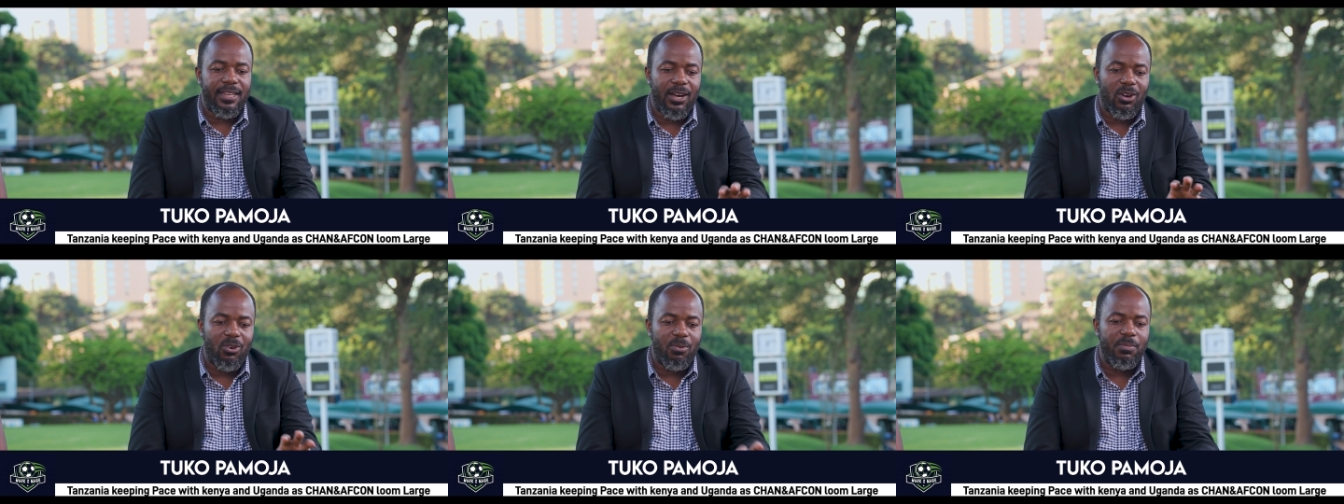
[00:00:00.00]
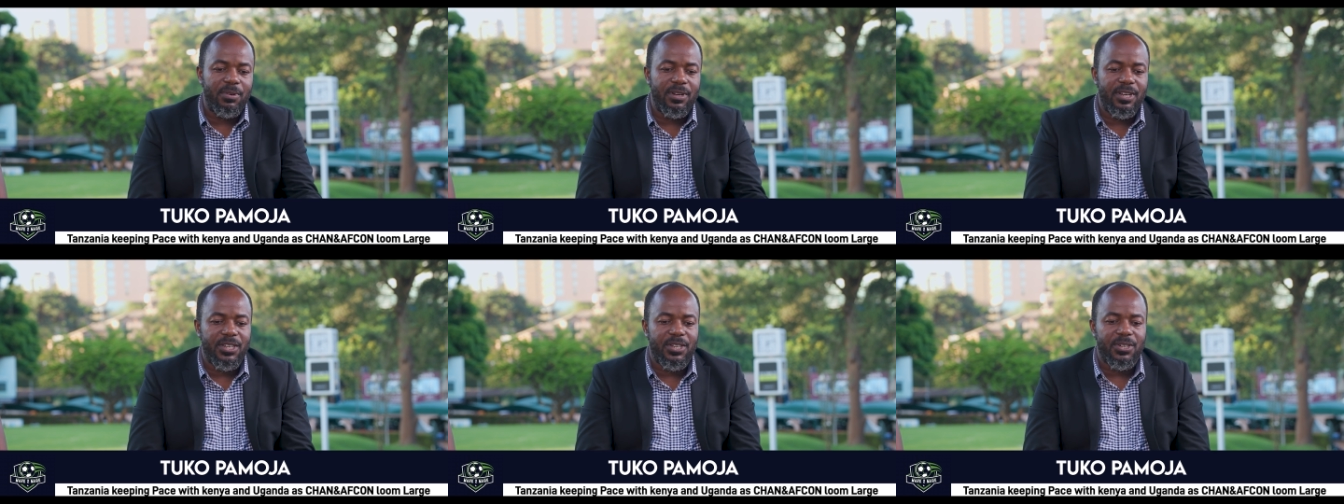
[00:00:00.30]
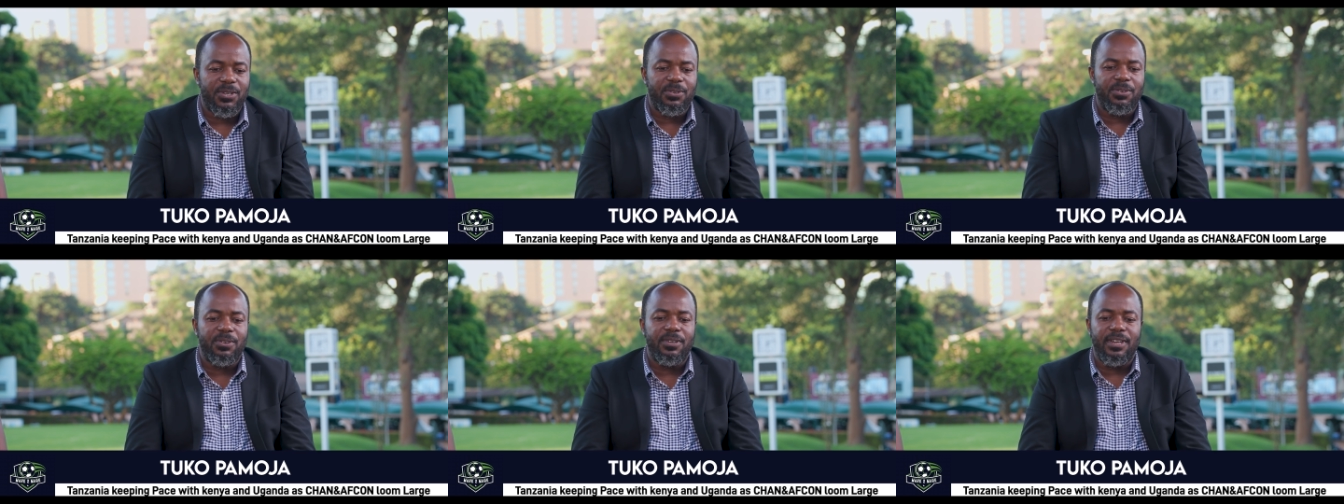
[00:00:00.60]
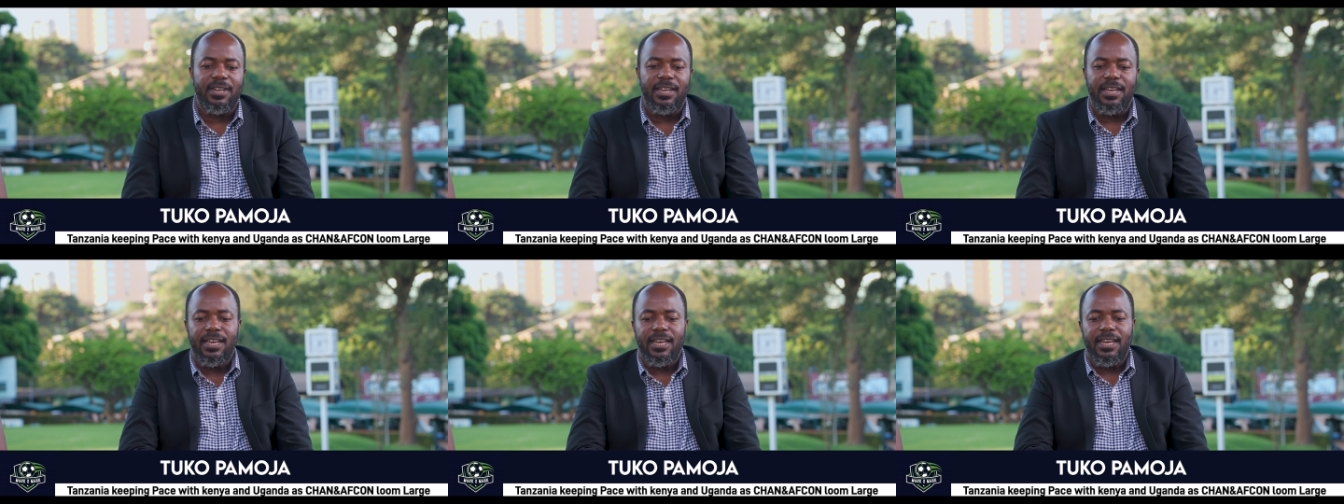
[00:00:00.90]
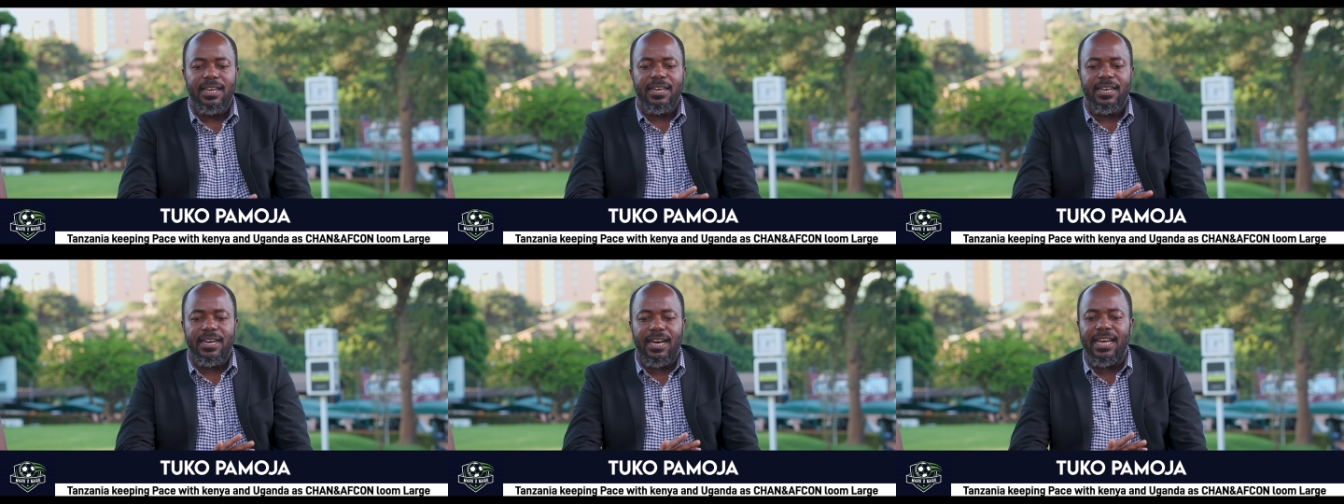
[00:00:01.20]
accommodation,
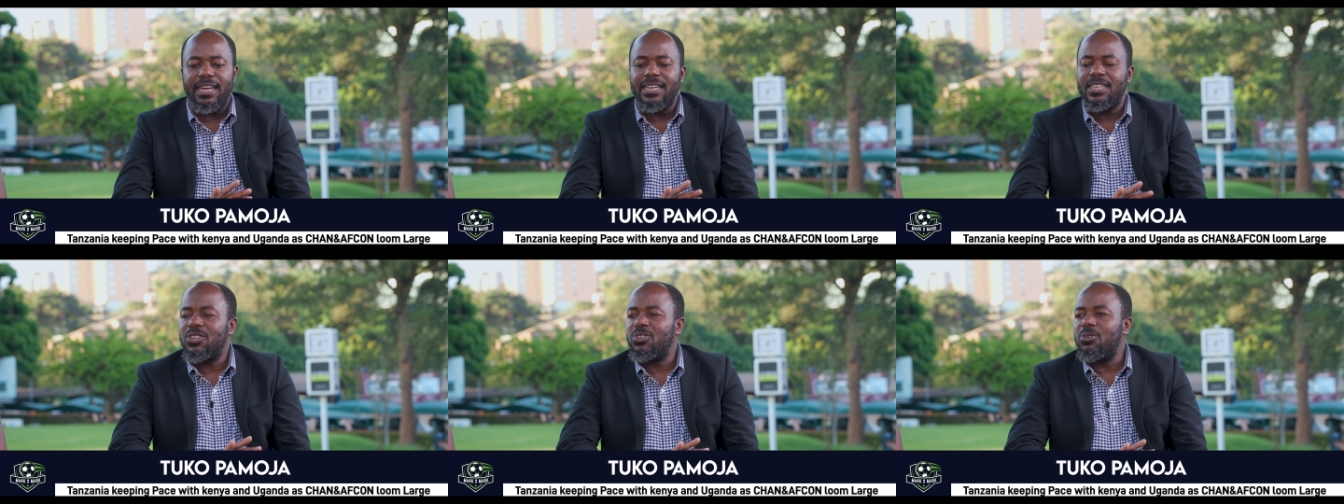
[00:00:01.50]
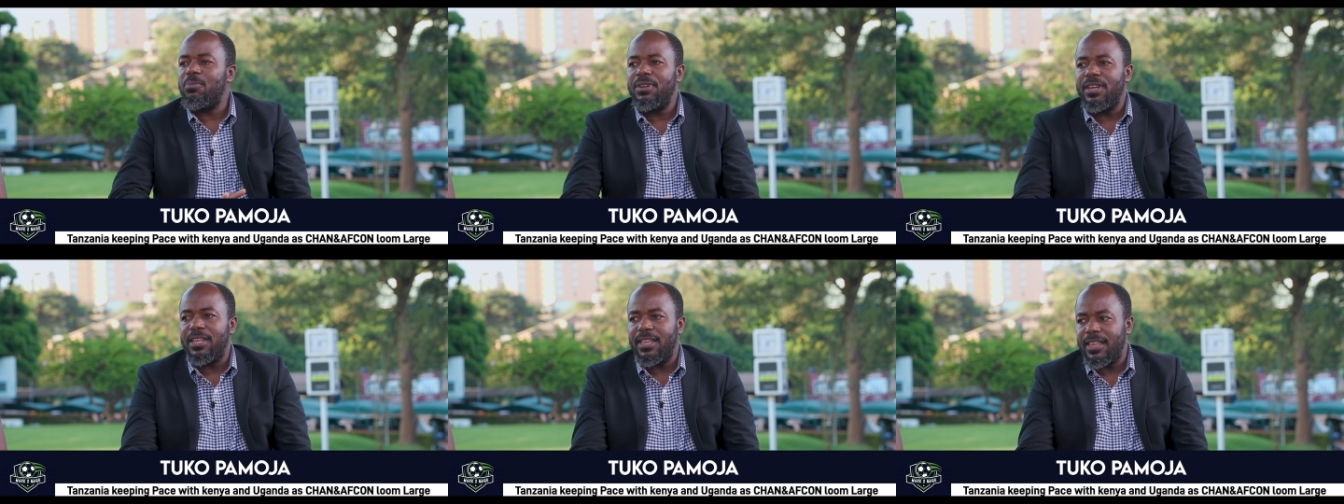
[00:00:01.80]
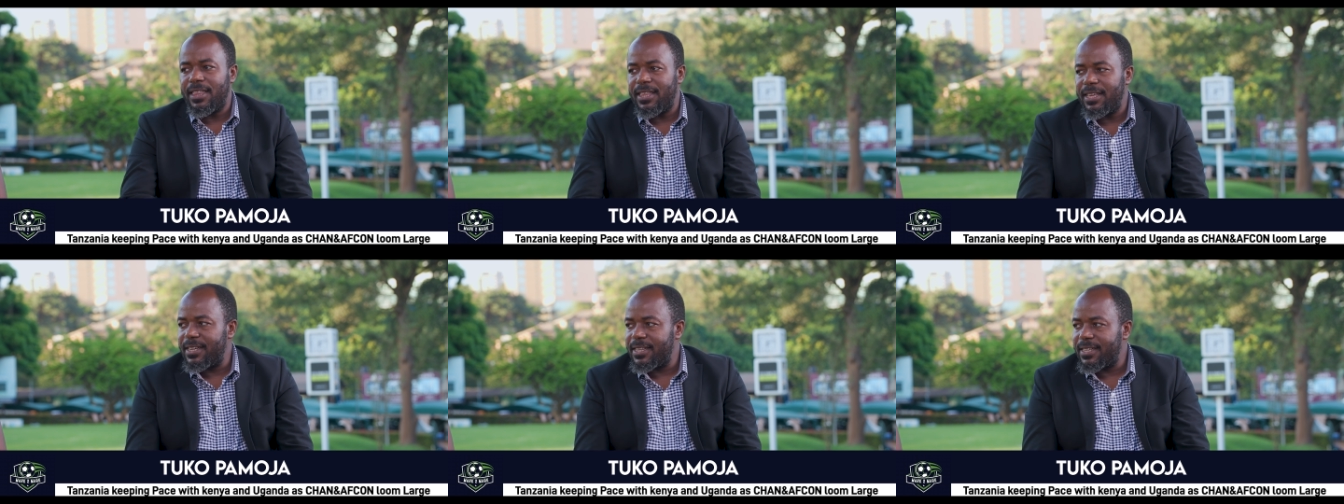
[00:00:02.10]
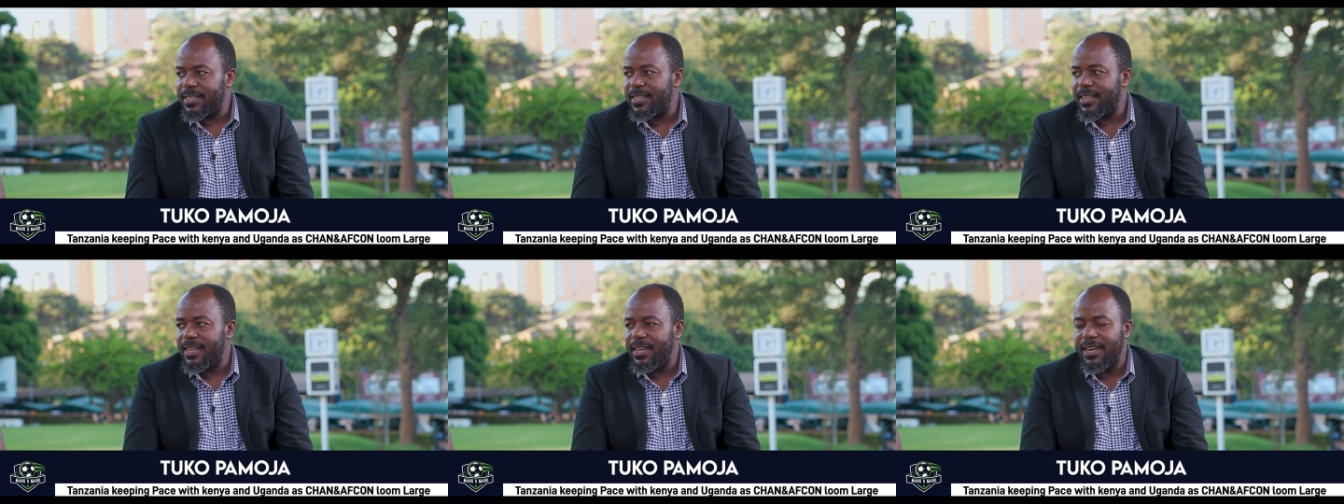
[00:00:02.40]
and so many other things.